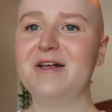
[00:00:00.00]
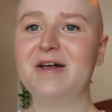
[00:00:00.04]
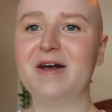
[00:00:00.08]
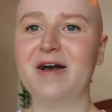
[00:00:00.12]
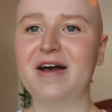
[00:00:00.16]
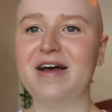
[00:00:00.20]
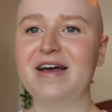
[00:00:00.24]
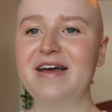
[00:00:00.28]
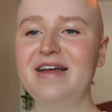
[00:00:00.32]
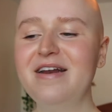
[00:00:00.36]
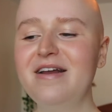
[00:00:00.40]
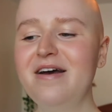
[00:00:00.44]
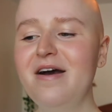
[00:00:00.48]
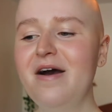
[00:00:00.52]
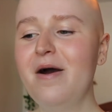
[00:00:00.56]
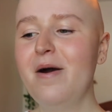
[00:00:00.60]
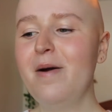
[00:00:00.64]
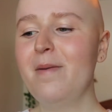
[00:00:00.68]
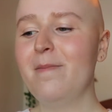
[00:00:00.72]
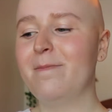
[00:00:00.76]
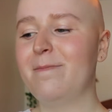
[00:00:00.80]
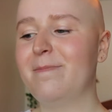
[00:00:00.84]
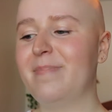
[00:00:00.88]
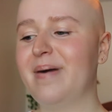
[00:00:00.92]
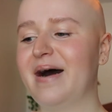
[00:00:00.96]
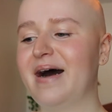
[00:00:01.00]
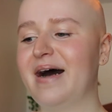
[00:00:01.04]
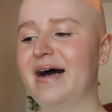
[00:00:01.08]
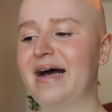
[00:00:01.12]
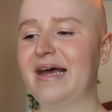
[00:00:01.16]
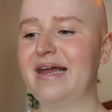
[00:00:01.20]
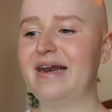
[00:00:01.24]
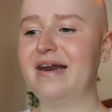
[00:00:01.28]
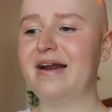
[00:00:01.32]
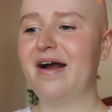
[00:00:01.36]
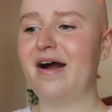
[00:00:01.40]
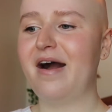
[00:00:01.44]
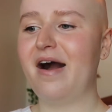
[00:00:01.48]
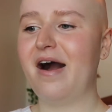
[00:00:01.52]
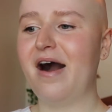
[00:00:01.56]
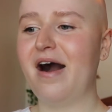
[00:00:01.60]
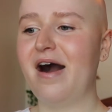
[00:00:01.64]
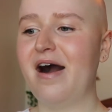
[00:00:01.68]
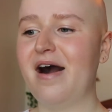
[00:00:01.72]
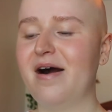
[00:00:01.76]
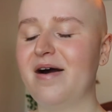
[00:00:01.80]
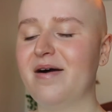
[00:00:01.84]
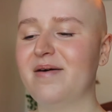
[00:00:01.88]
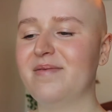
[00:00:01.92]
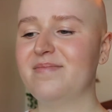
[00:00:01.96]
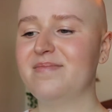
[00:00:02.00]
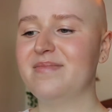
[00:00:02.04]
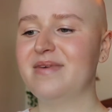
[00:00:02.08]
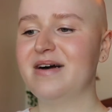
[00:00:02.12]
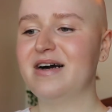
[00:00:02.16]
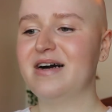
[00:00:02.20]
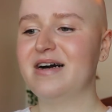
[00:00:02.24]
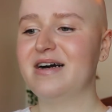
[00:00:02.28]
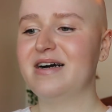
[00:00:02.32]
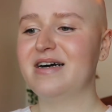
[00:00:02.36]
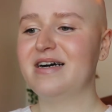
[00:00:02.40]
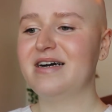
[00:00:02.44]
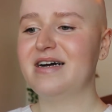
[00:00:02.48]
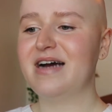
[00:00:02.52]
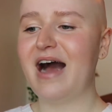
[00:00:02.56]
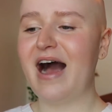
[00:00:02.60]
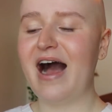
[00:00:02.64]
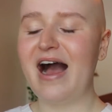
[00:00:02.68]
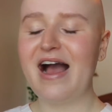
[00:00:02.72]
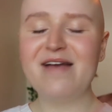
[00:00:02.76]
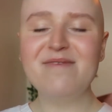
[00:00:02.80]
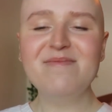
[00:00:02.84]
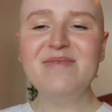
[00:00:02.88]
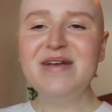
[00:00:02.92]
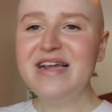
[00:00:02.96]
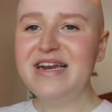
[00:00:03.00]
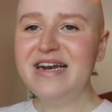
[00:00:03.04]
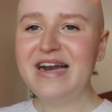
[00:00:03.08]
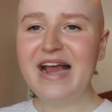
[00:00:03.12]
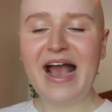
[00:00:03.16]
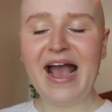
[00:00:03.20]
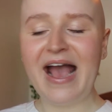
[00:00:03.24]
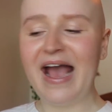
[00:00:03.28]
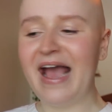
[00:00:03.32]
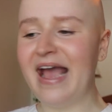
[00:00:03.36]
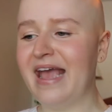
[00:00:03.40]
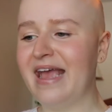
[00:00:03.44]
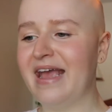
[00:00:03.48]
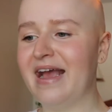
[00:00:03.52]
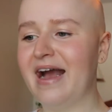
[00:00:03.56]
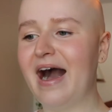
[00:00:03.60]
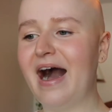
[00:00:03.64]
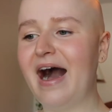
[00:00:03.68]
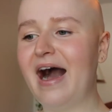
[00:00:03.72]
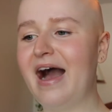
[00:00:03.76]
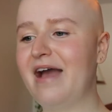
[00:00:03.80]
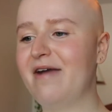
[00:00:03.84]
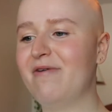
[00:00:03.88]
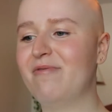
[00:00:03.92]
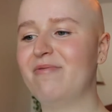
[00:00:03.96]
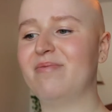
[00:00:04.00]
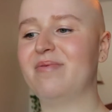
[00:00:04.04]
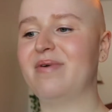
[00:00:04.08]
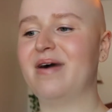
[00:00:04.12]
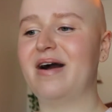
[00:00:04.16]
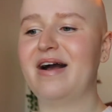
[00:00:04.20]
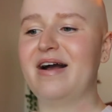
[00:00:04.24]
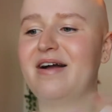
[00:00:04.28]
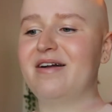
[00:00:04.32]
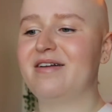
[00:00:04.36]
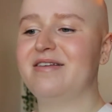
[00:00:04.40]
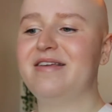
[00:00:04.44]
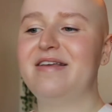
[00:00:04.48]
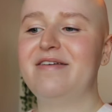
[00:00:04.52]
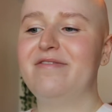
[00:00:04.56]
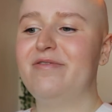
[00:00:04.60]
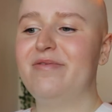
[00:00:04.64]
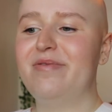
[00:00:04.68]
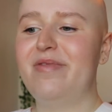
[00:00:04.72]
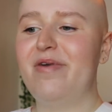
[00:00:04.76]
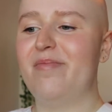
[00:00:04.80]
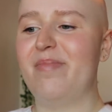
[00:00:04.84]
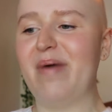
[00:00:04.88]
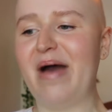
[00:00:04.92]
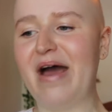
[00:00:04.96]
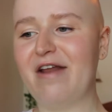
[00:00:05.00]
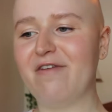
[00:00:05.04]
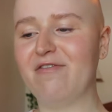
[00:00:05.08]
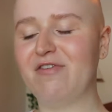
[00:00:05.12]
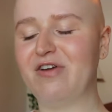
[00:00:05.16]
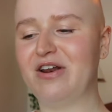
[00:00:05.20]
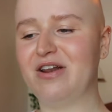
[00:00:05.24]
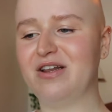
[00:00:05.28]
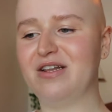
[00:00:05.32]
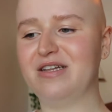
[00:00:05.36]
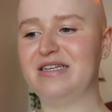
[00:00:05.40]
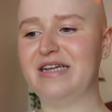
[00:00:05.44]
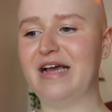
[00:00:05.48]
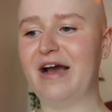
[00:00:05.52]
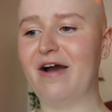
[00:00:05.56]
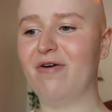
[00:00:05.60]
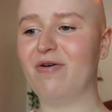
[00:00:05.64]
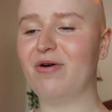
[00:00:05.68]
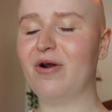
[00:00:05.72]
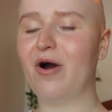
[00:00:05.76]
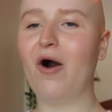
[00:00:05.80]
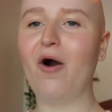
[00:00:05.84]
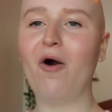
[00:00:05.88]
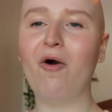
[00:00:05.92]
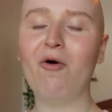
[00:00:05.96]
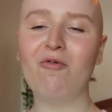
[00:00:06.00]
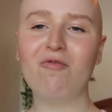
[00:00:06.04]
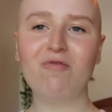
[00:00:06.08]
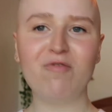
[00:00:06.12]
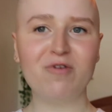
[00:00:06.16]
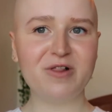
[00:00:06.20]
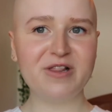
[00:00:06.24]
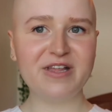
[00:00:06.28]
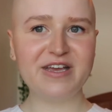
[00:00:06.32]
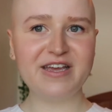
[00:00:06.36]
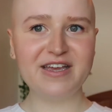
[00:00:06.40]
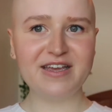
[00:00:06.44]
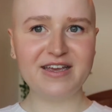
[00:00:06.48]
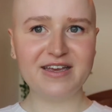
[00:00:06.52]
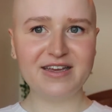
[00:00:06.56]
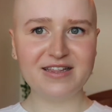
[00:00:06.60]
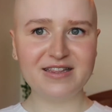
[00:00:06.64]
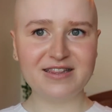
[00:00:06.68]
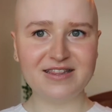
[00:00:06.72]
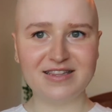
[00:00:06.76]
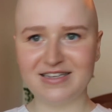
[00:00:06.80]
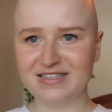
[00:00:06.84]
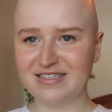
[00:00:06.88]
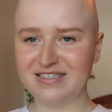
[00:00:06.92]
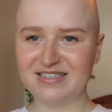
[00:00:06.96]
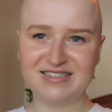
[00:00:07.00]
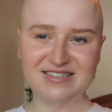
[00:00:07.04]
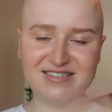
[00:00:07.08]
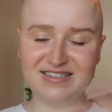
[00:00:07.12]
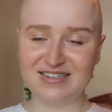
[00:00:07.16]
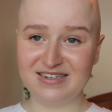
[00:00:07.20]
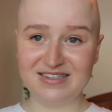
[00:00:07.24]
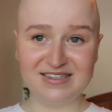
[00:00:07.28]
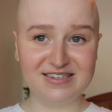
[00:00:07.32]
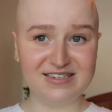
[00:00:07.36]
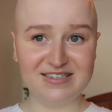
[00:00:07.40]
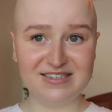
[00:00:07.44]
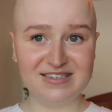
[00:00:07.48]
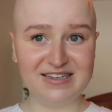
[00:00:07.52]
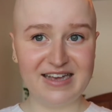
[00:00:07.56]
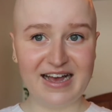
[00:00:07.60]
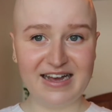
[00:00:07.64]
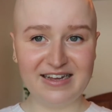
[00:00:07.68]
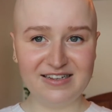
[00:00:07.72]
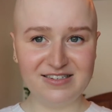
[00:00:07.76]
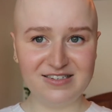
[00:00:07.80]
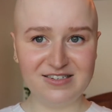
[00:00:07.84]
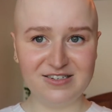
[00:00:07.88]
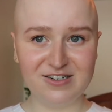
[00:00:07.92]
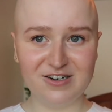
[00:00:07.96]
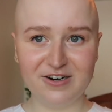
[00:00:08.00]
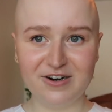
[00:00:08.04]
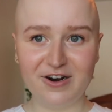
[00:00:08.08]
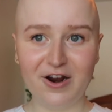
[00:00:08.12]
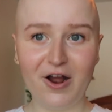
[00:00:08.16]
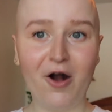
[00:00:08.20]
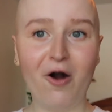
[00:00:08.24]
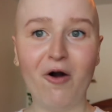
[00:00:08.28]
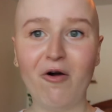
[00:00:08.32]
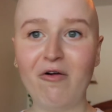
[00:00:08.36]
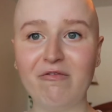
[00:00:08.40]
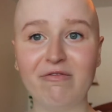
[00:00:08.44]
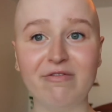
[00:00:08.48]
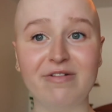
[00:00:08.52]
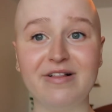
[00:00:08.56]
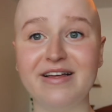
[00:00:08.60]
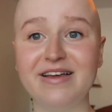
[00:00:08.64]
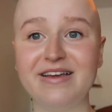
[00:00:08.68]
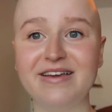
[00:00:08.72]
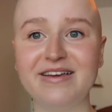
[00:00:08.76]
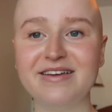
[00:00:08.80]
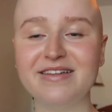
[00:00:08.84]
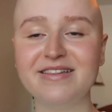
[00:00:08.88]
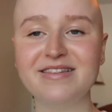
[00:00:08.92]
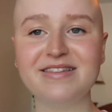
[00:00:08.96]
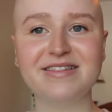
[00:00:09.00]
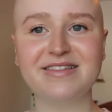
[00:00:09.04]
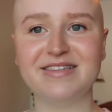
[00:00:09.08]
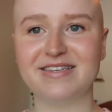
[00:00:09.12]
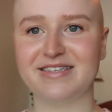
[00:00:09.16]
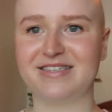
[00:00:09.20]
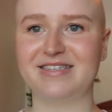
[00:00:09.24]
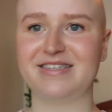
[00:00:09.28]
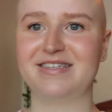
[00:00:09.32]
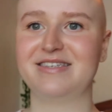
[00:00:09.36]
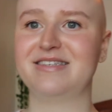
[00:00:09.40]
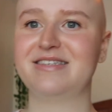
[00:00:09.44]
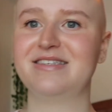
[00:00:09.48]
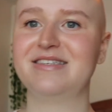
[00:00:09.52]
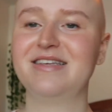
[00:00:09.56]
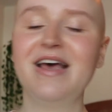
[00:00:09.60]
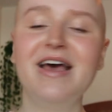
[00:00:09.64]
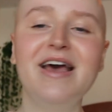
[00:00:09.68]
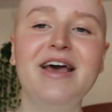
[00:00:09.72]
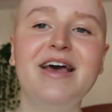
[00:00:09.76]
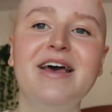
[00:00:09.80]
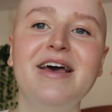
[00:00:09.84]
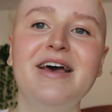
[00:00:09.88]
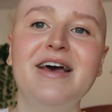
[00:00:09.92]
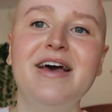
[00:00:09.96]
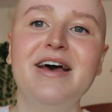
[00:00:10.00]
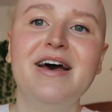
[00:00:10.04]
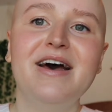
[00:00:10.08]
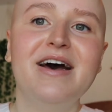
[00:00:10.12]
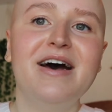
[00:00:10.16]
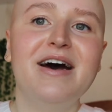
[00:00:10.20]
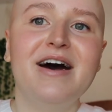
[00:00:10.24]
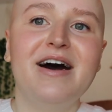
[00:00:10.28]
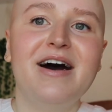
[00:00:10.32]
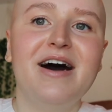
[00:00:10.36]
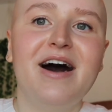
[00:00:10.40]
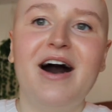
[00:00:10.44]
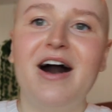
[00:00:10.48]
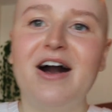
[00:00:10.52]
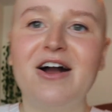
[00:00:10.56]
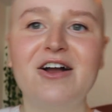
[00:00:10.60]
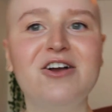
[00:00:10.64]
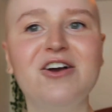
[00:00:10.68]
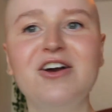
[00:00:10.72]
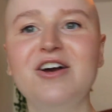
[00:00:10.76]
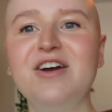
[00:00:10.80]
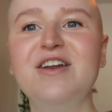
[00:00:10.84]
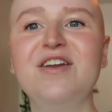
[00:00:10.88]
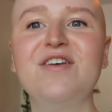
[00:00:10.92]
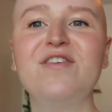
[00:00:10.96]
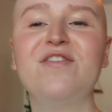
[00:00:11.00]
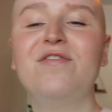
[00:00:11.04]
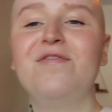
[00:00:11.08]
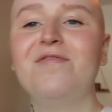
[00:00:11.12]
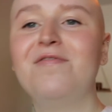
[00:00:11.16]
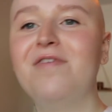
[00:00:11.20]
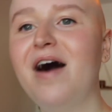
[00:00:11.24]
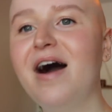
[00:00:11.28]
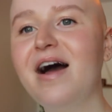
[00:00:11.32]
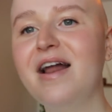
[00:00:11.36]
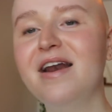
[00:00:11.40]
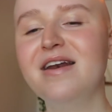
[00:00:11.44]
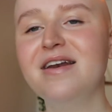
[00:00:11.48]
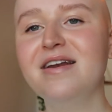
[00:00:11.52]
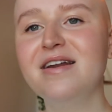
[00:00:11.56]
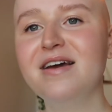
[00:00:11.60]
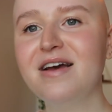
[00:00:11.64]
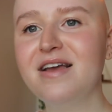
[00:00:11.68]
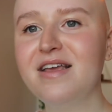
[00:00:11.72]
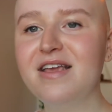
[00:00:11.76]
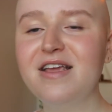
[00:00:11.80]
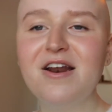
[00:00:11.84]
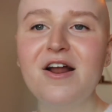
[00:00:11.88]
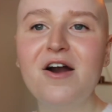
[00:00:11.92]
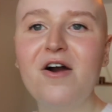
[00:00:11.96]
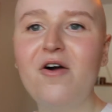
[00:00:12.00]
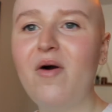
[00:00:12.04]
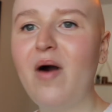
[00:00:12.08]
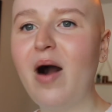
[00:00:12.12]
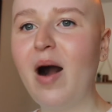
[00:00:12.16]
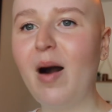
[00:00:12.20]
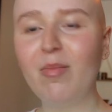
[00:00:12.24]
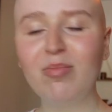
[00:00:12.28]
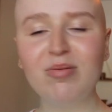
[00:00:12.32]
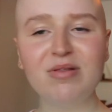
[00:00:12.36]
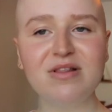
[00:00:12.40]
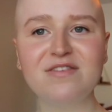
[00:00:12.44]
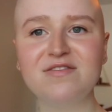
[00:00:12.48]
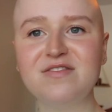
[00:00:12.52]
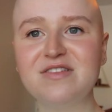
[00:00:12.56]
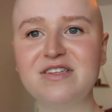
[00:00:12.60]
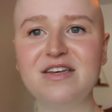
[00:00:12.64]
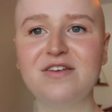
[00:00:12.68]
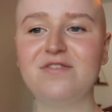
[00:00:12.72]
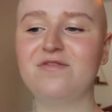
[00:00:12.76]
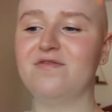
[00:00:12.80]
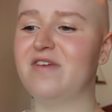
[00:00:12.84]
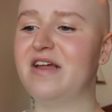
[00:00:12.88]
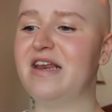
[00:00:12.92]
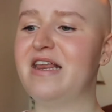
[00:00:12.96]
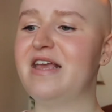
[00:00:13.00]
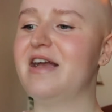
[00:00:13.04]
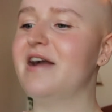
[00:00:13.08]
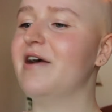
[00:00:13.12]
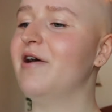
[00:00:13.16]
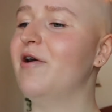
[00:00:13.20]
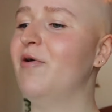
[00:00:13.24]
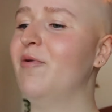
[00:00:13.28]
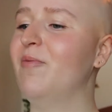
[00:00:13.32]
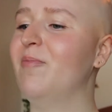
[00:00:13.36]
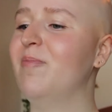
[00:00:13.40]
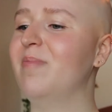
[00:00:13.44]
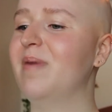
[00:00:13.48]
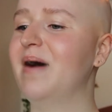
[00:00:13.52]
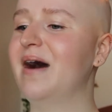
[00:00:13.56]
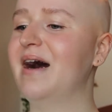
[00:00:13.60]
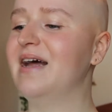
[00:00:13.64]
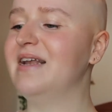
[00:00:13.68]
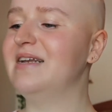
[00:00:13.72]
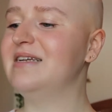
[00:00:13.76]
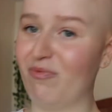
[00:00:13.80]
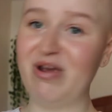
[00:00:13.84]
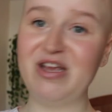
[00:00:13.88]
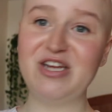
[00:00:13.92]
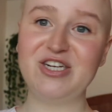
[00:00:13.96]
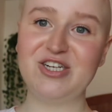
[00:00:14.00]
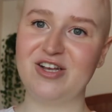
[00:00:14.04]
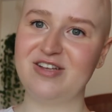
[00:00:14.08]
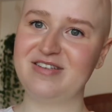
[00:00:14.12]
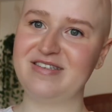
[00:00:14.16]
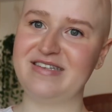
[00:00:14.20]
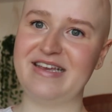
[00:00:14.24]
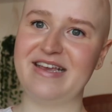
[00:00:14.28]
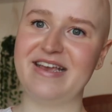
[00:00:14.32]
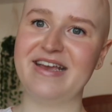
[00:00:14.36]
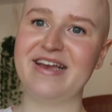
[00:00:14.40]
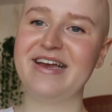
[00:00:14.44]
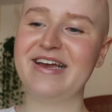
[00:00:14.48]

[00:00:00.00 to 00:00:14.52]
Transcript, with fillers: good, but um I mean, hey, I uh, give him the benefit of the doubt. Hopefully this isn't a disaster. Hopefully this is a good, fun, you know, uplifting video, but we shall see.